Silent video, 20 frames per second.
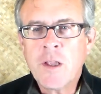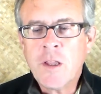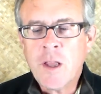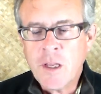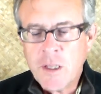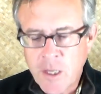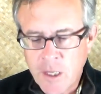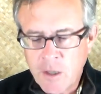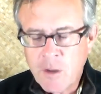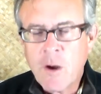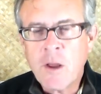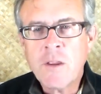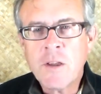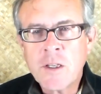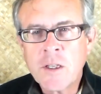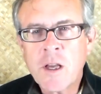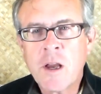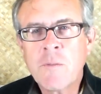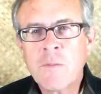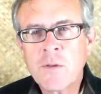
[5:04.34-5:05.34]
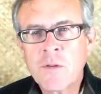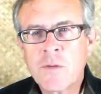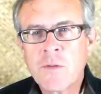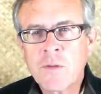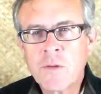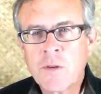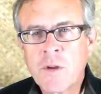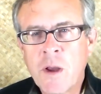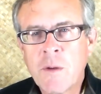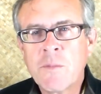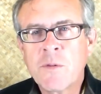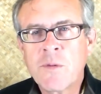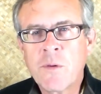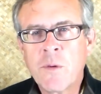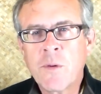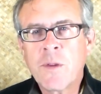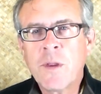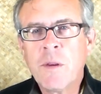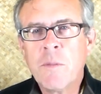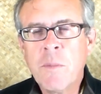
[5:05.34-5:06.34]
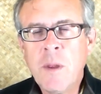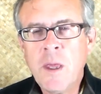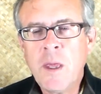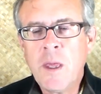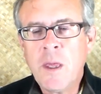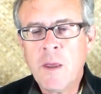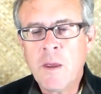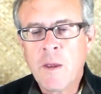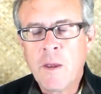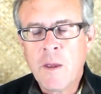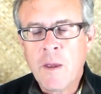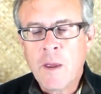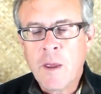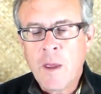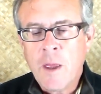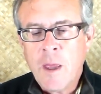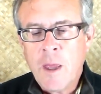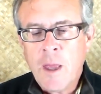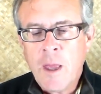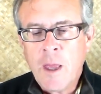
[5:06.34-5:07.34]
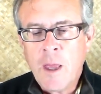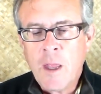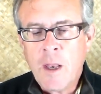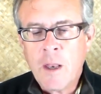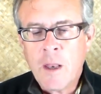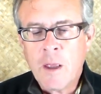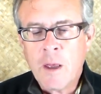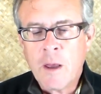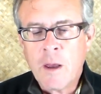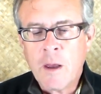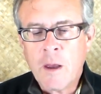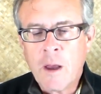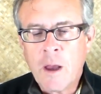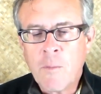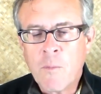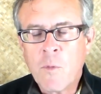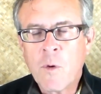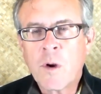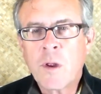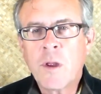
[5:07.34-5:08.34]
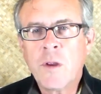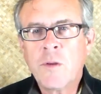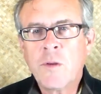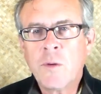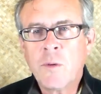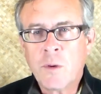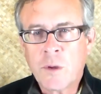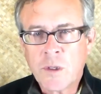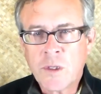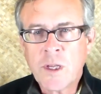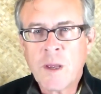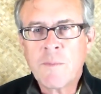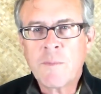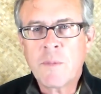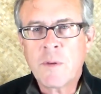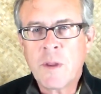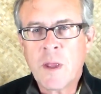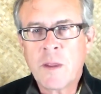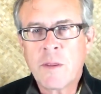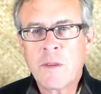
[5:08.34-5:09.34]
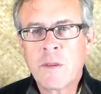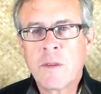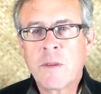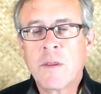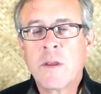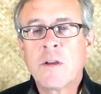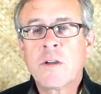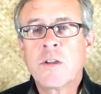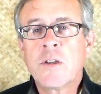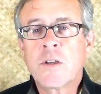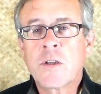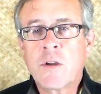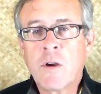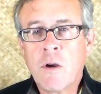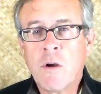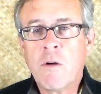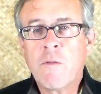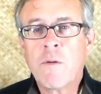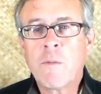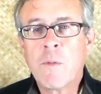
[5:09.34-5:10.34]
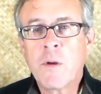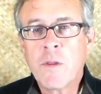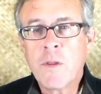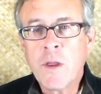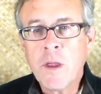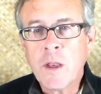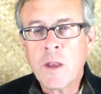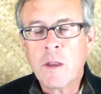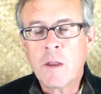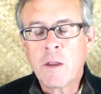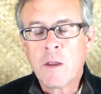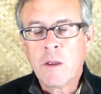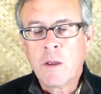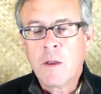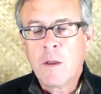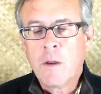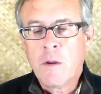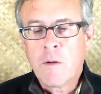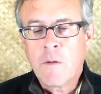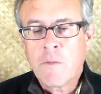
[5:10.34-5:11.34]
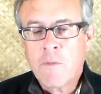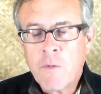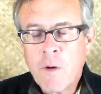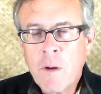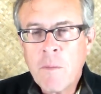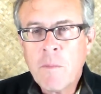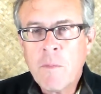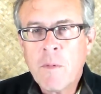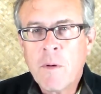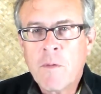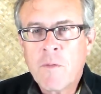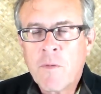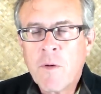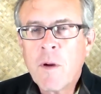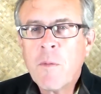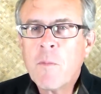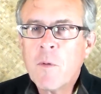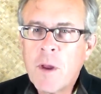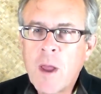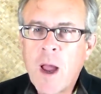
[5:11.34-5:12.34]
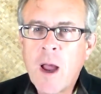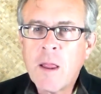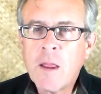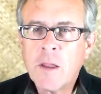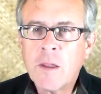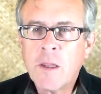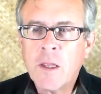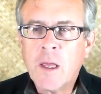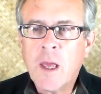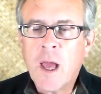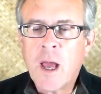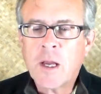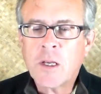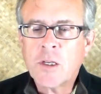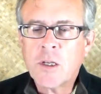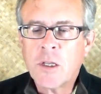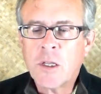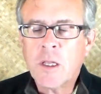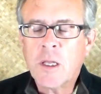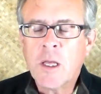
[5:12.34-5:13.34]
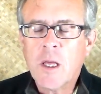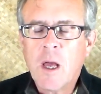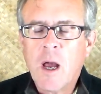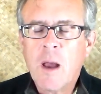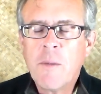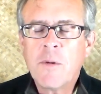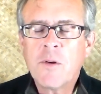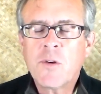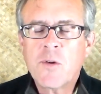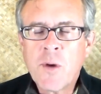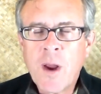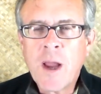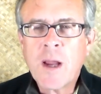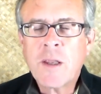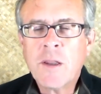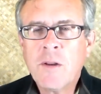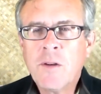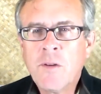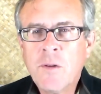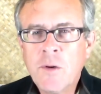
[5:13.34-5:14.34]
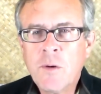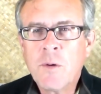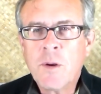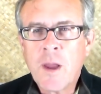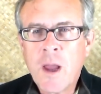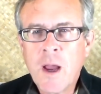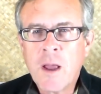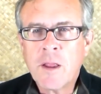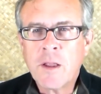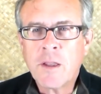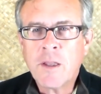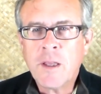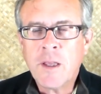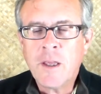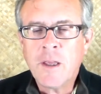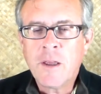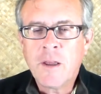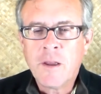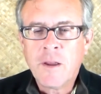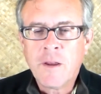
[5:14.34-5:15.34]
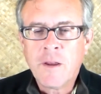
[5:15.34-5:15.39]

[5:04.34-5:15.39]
They, they say, no, this comes comes from within me, and uh, I'm working to accept that there's this call from within, from from reality. Actually, I'm attracted to reality.